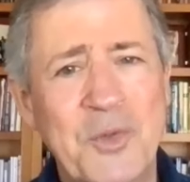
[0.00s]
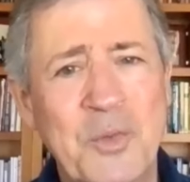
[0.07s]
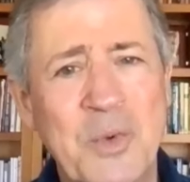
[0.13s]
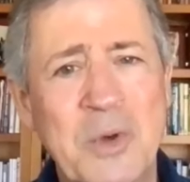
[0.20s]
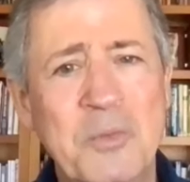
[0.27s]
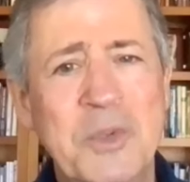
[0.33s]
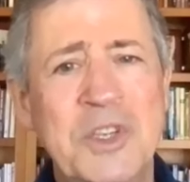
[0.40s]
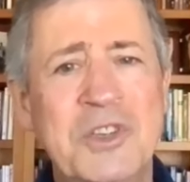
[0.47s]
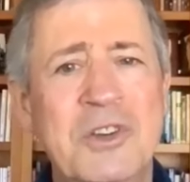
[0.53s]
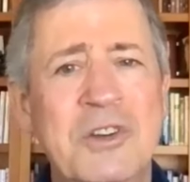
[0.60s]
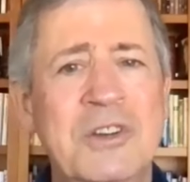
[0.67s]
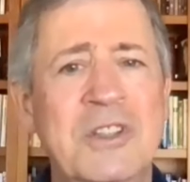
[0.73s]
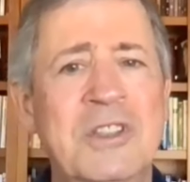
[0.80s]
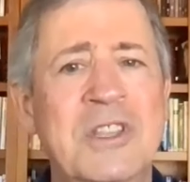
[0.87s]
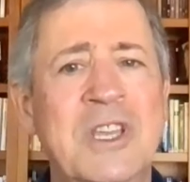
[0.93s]
when we start
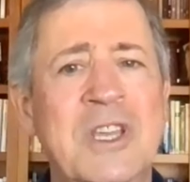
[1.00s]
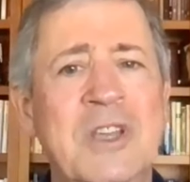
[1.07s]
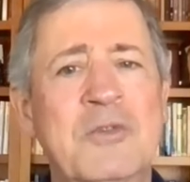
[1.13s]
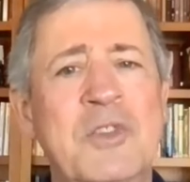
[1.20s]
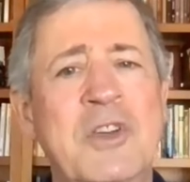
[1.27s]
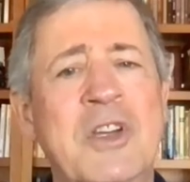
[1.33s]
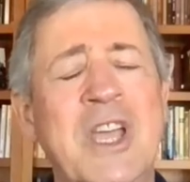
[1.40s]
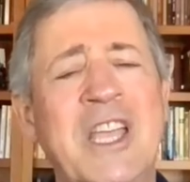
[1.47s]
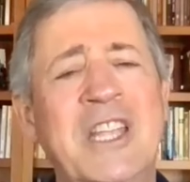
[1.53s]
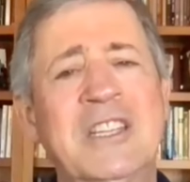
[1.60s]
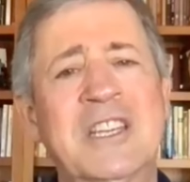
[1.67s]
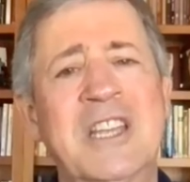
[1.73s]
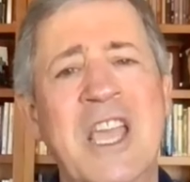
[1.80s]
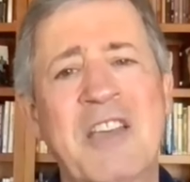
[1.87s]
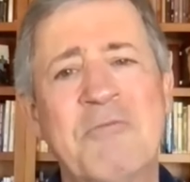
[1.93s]
to think there has
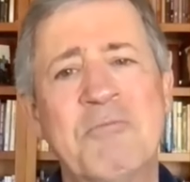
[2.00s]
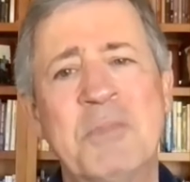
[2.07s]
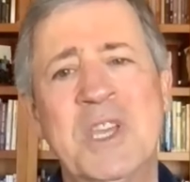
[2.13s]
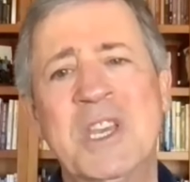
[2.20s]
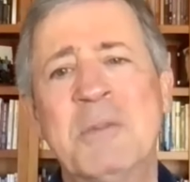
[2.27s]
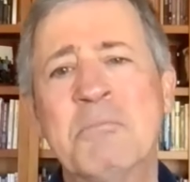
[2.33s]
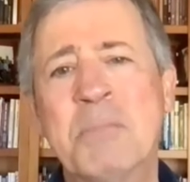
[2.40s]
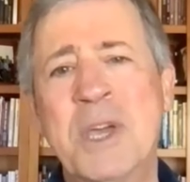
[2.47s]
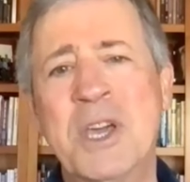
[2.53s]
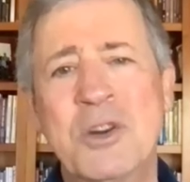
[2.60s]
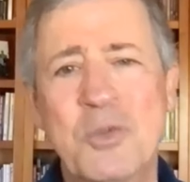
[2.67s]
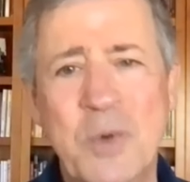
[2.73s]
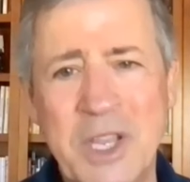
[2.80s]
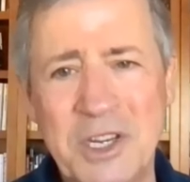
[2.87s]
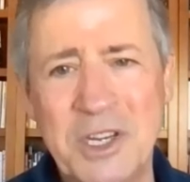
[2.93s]
to have been a better
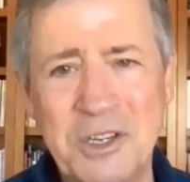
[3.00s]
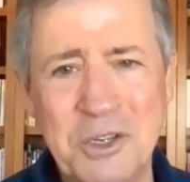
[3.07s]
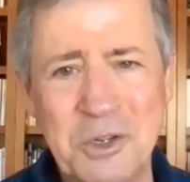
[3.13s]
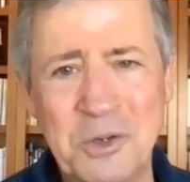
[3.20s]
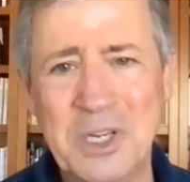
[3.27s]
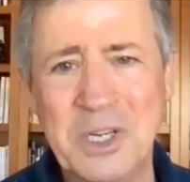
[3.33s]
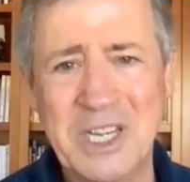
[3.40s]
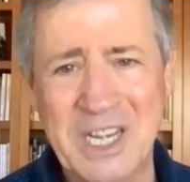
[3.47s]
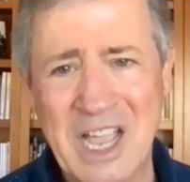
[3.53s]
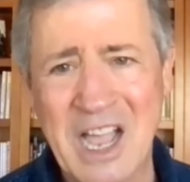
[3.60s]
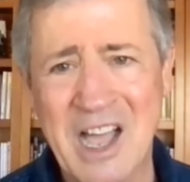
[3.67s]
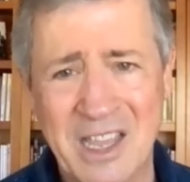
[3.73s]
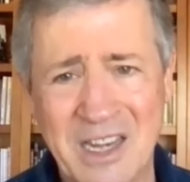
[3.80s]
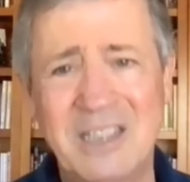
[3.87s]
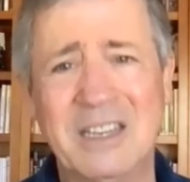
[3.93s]
way to do it,
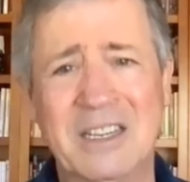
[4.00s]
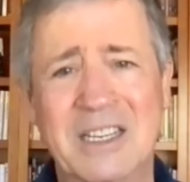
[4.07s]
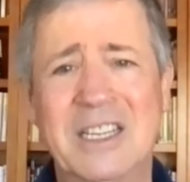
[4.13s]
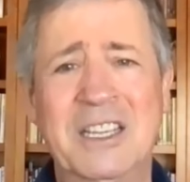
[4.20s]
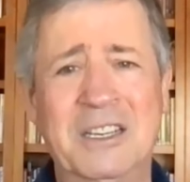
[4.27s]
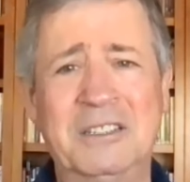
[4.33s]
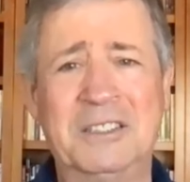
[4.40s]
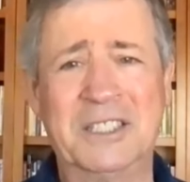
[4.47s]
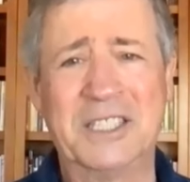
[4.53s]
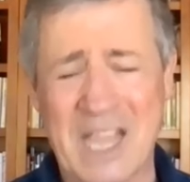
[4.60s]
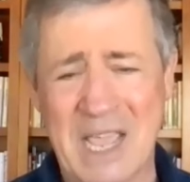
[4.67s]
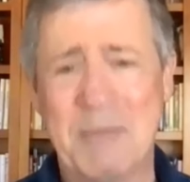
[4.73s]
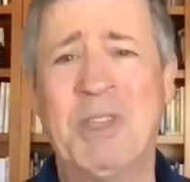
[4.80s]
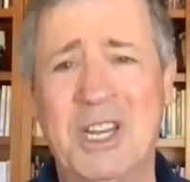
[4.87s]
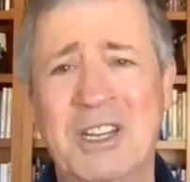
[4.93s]
God, you know,
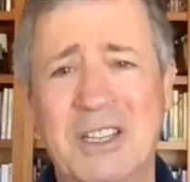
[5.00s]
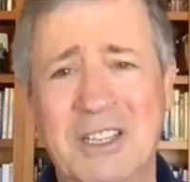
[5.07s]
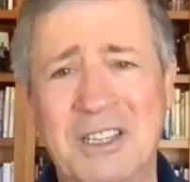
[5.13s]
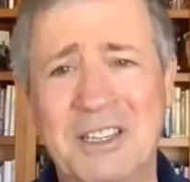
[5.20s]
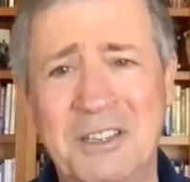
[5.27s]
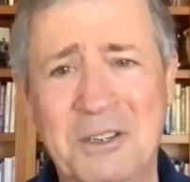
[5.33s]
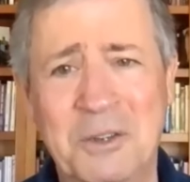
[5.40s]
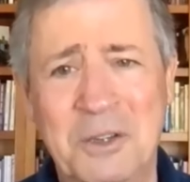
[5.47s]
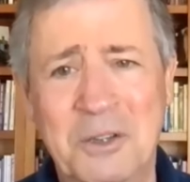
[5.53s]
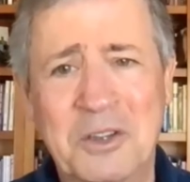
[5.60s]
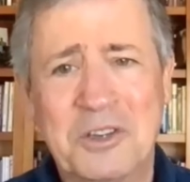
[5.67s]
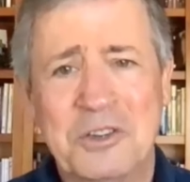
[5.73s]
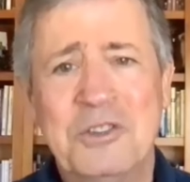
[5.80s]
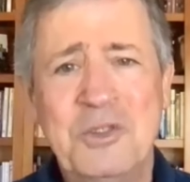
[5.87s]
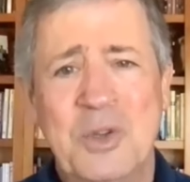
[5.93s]
damn it, you know,
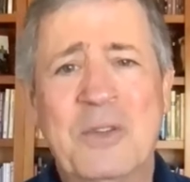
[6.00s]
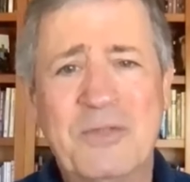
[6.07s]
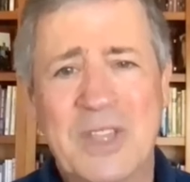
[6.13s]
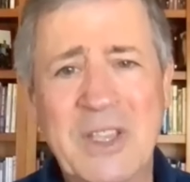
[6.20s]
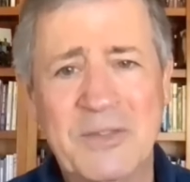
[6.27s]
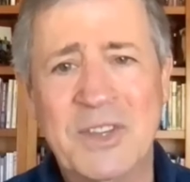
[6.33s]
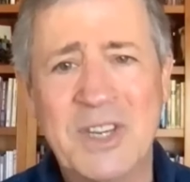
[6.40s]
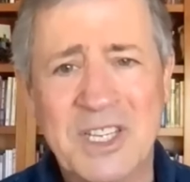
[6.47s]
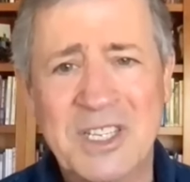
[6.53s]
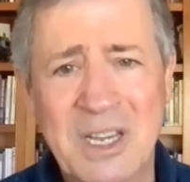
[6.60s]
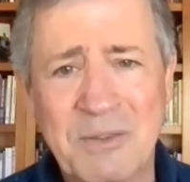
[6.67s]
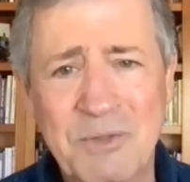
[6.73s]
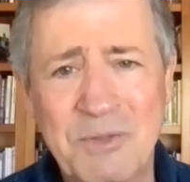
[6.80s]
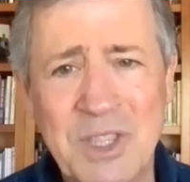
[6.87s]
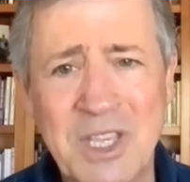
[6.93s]
couldn't you have given us
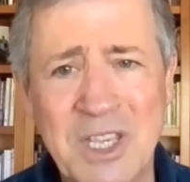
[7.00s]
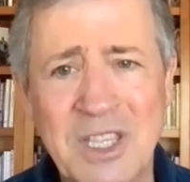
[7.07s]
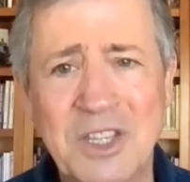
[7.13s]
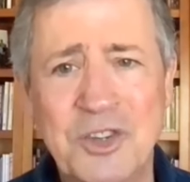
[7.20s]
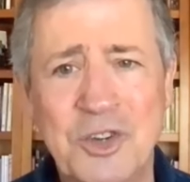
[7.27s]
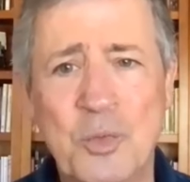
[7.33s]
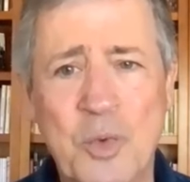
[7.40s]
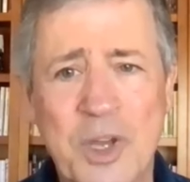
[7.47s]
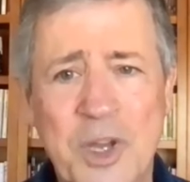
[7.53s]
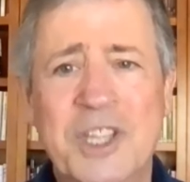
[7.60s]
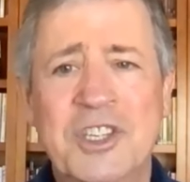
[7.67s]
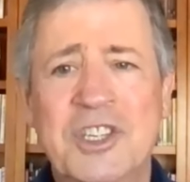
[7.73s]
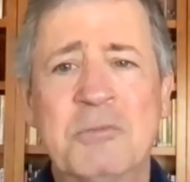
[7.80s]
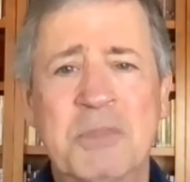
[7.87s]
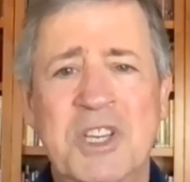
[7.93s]
everything that you want us
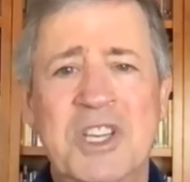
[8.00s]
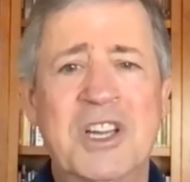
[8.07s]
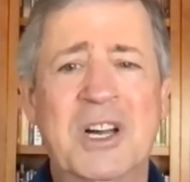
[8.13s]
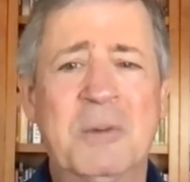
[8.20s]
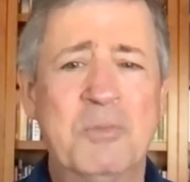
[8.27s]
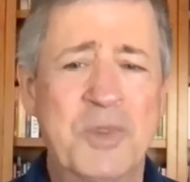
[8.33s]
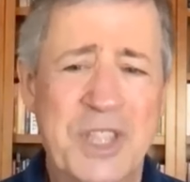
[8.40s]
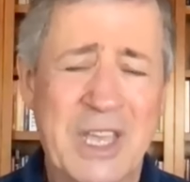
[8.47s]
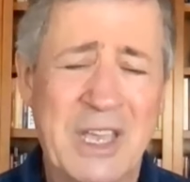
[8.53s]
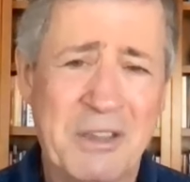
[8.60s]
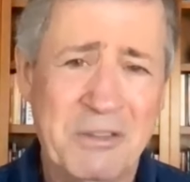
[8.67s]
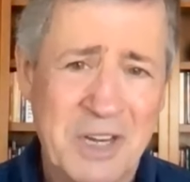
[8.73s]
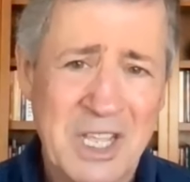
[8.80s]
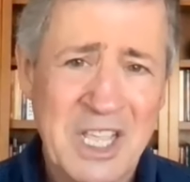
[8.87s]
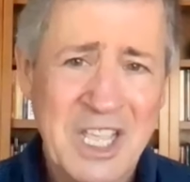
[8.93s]
to become
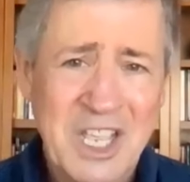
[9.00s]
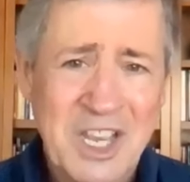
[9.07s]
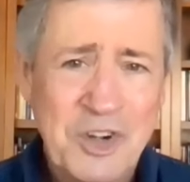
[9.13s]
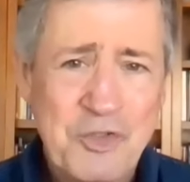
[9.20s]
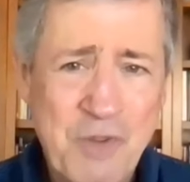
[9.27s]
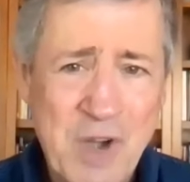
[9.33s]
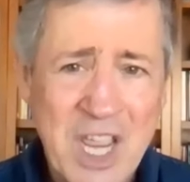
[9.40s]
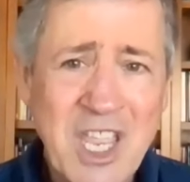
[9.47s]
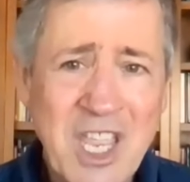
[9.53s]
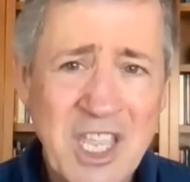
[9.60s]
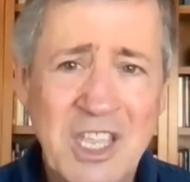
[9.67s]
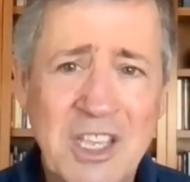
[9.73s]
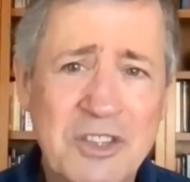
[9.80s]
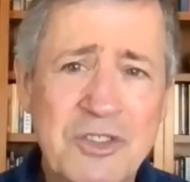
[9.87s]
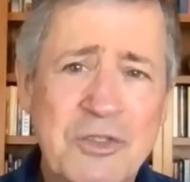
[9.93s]
without
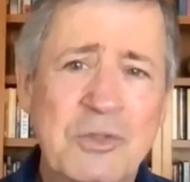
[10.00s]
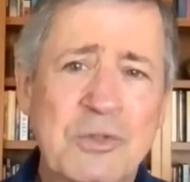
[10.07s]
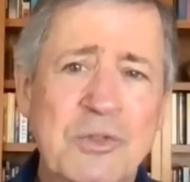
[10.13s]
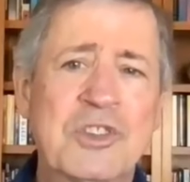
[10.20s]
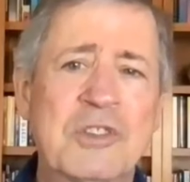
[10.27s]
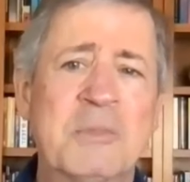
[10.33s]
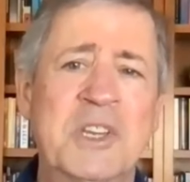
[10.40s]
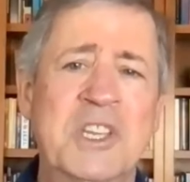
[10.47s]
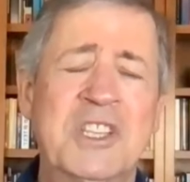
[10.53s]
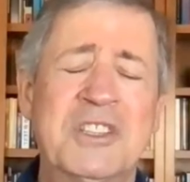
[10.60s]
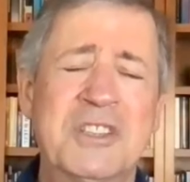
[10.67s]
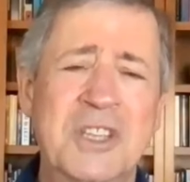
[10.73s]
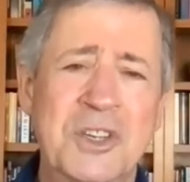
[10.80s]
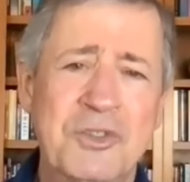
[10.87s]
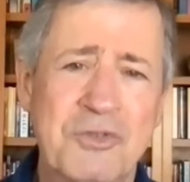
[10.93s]
dragging us through so many
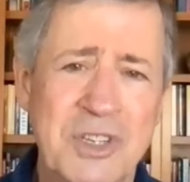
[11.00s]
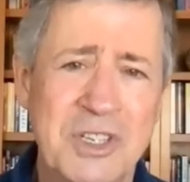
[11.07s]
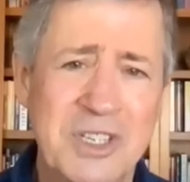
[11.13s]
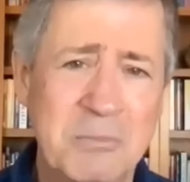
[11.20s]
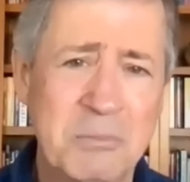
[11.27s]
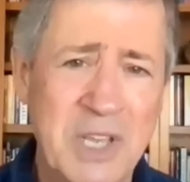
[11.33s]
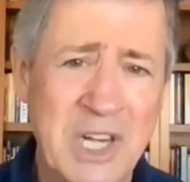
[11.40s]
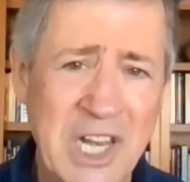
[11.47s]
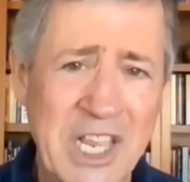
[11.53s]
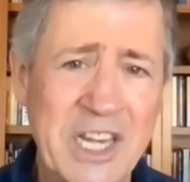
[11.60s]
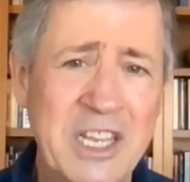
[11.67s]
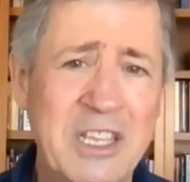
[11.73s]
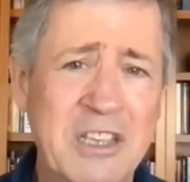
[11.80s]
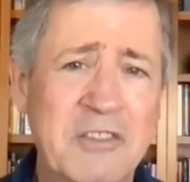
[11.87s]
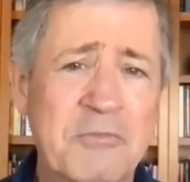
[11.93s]
centuries and
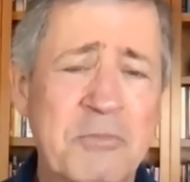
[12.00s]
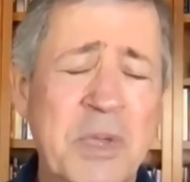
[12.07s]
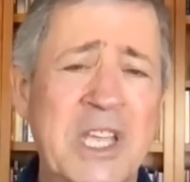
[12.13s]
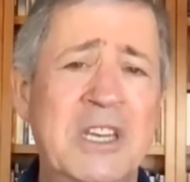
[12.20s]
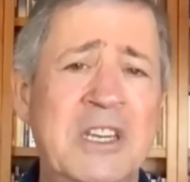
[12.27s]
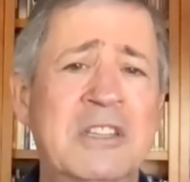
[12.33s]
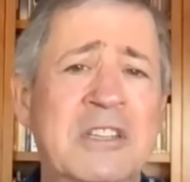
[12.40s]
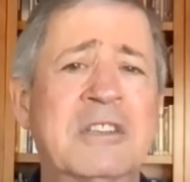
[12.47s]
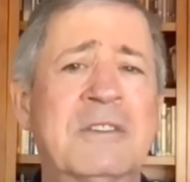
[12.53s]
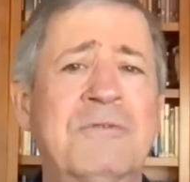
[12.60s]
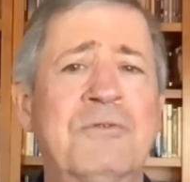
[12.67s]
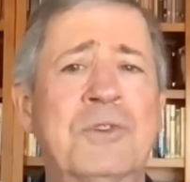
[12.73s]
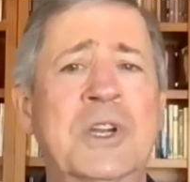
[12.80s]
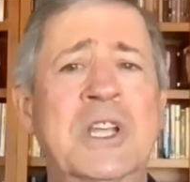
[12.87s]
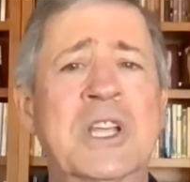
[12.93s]
millennia of pain and
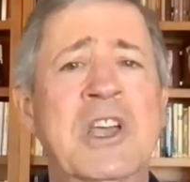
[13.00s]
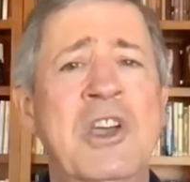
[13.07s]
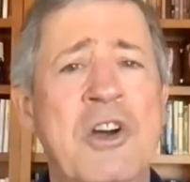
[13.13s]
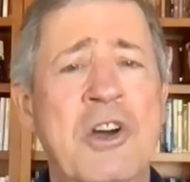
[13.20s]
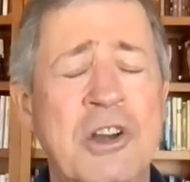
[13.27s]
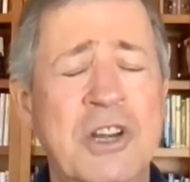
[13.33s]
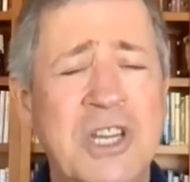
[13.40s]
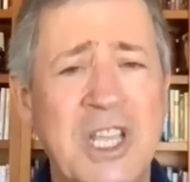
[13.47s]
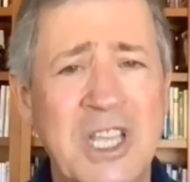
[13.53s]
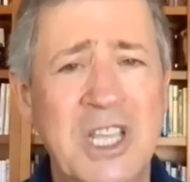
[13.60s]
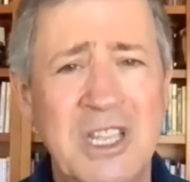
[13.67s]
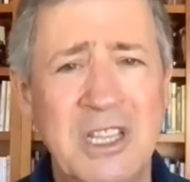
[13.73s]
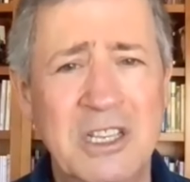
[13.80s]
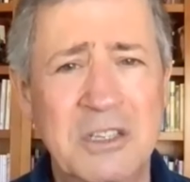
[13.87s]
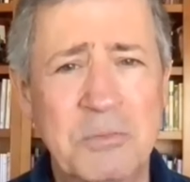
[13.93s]
suffering, or
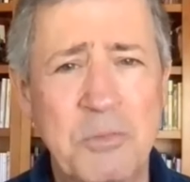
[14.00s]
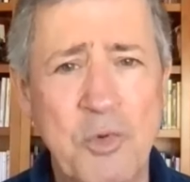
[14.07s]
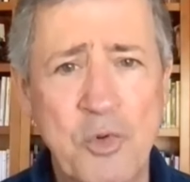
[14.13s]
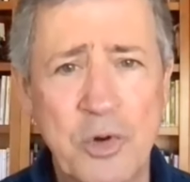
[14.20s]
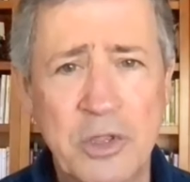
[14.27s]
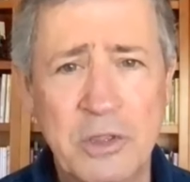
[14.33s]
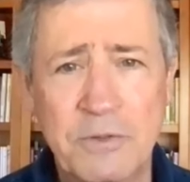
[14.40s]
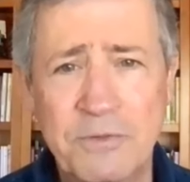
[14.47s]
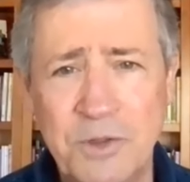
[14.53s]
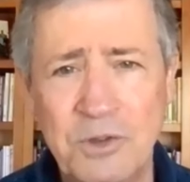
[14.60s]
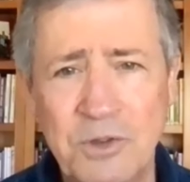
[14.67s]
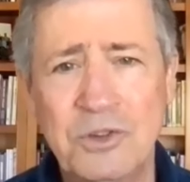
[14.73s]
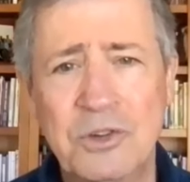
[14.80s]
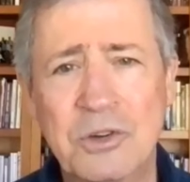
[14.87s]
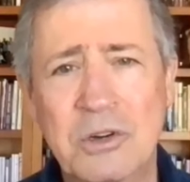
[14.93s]
taking us more in the
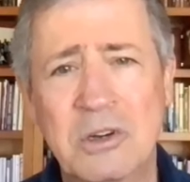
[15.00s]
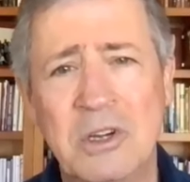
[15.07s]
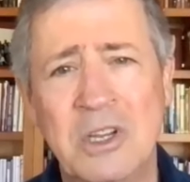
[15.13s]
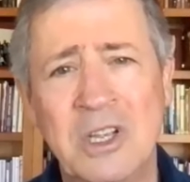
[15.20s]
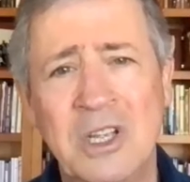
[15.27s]
future?